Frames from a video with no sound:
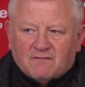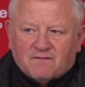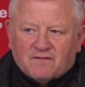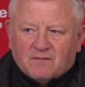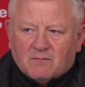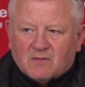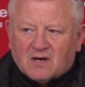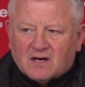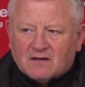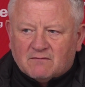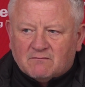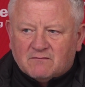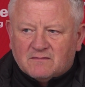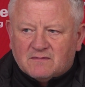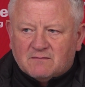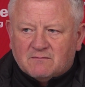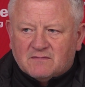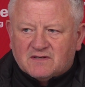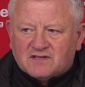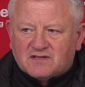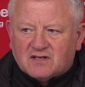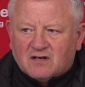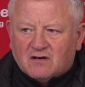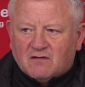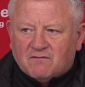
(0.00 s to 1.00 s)

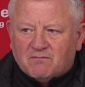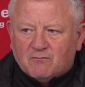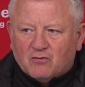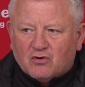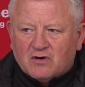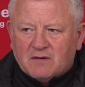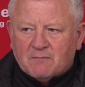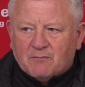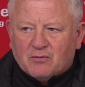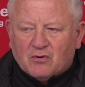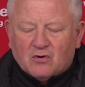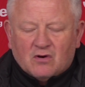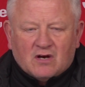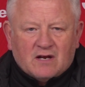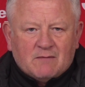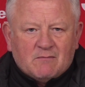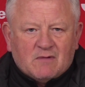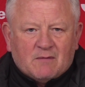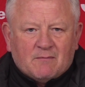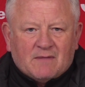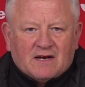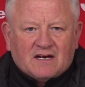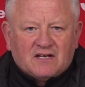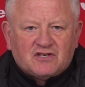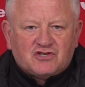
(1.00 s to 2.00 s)
myself, more importantly, my
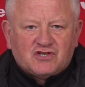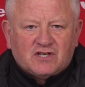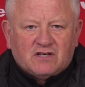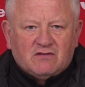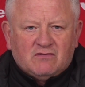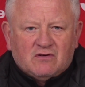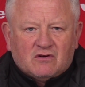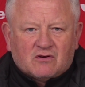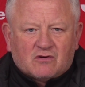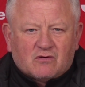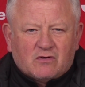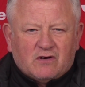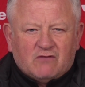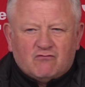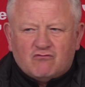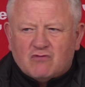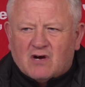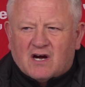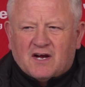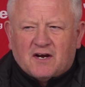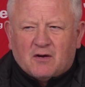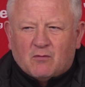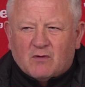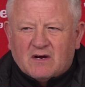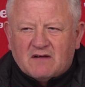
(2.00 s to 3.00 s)
managerial career
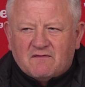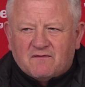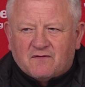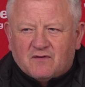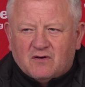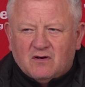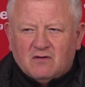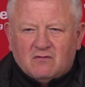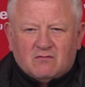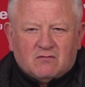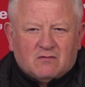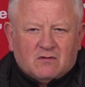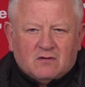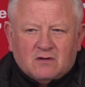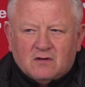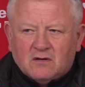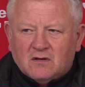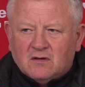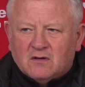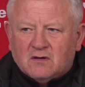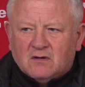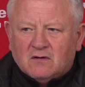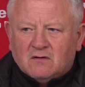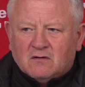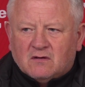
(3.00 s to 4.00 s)
right the way through.
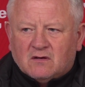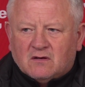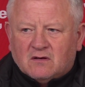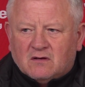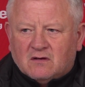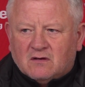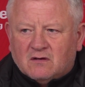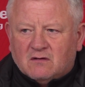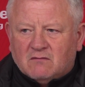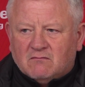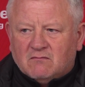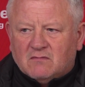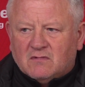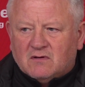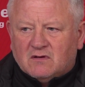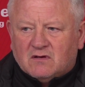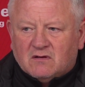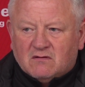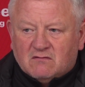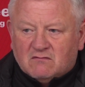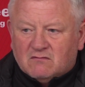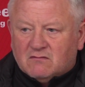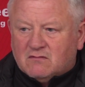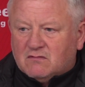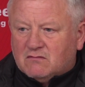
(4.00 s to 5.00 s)

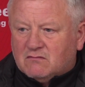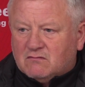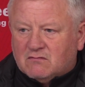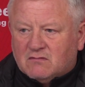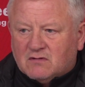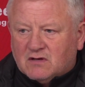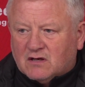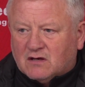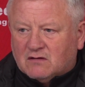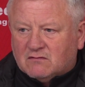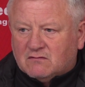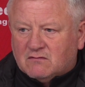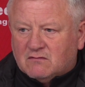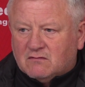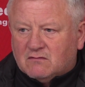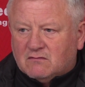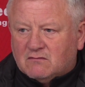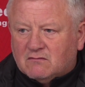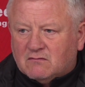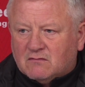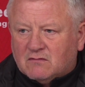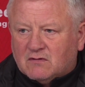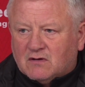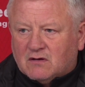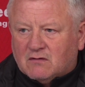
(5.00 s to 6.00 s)
And I
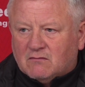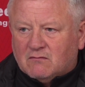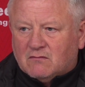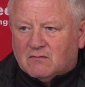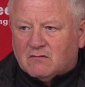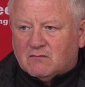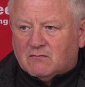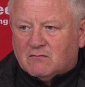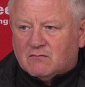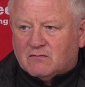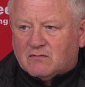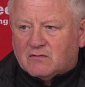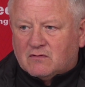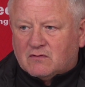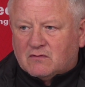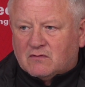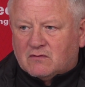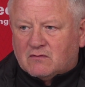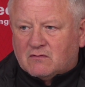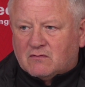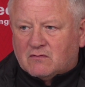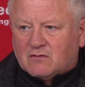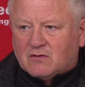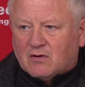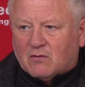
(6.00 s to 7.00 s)

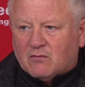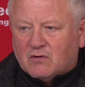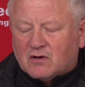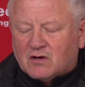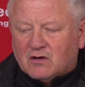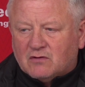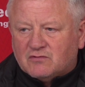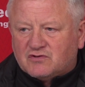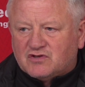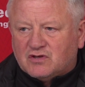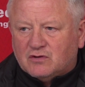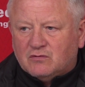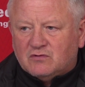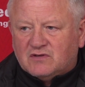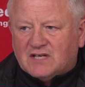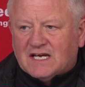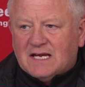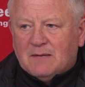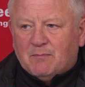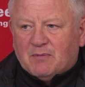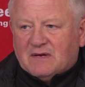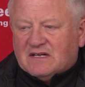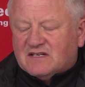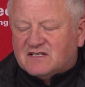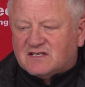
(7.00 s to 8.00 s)
don't want to go too
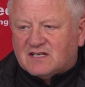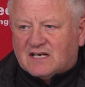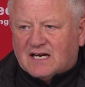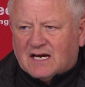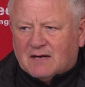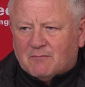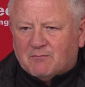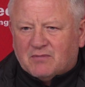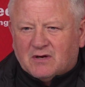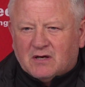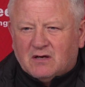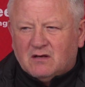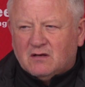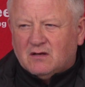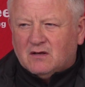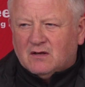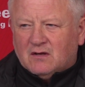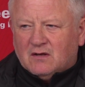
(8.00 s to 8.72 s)
deep into that, but